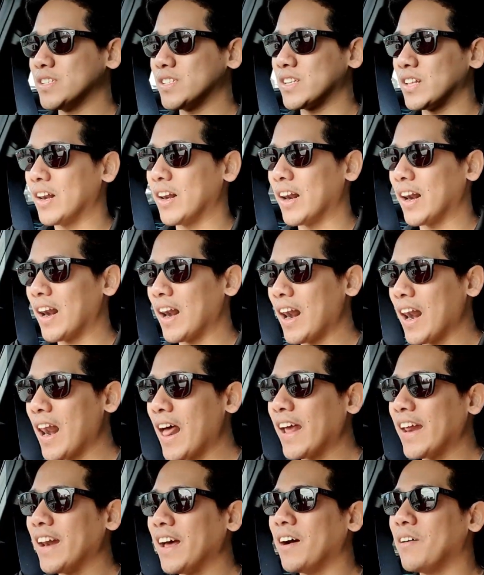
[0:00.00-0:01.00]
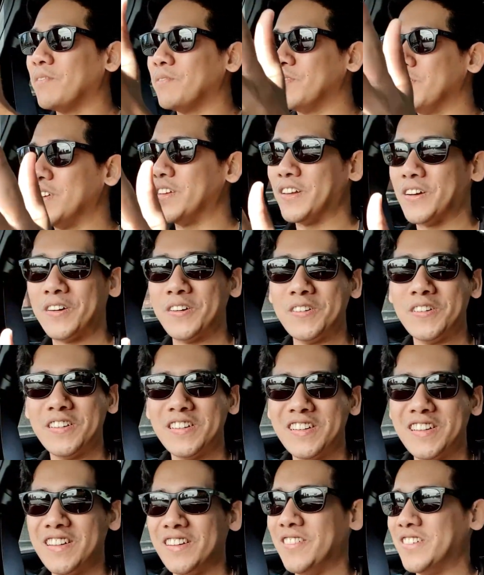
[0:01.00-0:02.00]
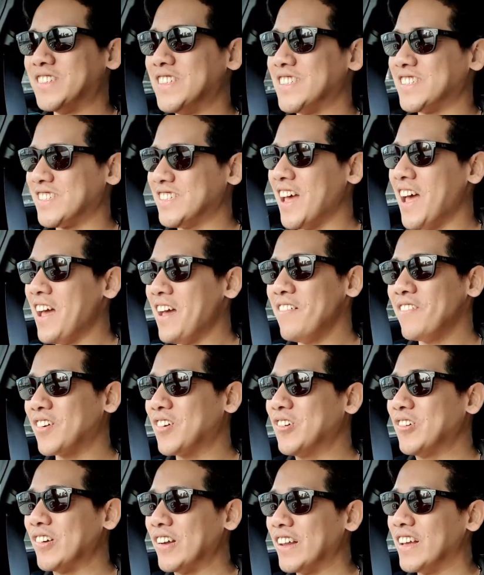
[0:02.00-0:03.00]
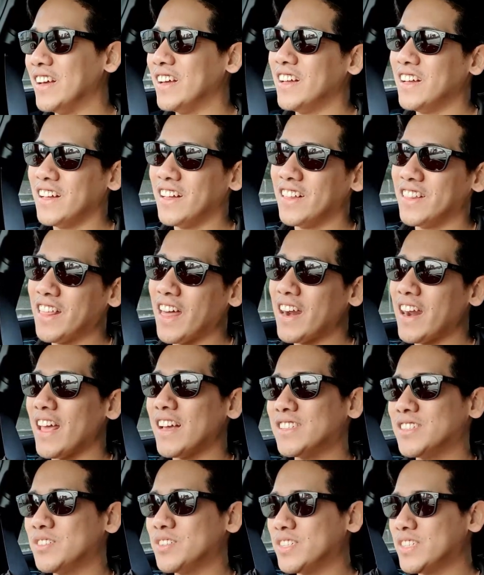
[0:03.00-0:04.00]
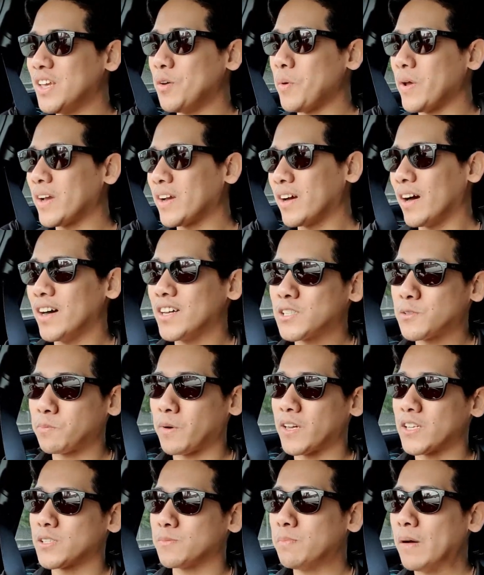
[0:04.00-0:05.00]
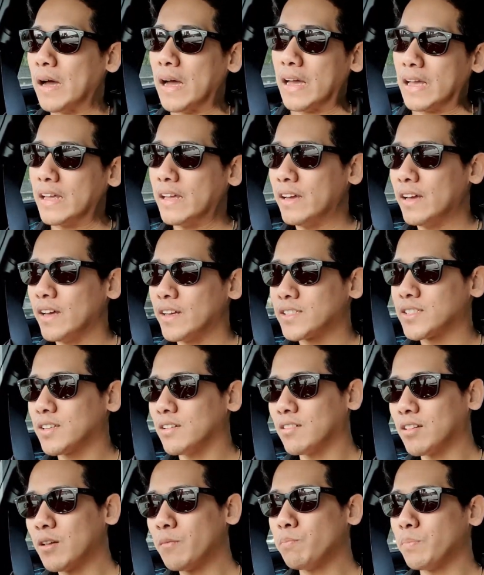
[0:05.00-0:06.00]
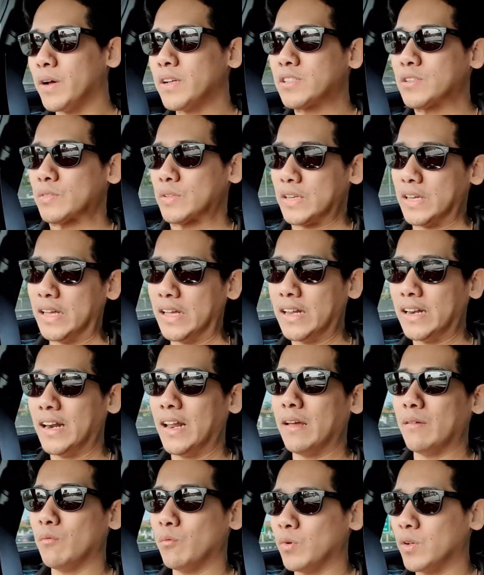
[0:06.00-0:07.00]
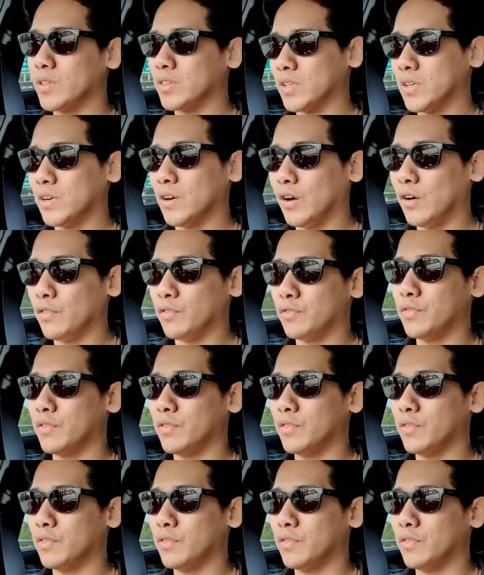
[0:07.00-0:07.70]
just light up, you know, which is damn cool. Then as you see, when cars pass by, certain parts of the headlamp will turn off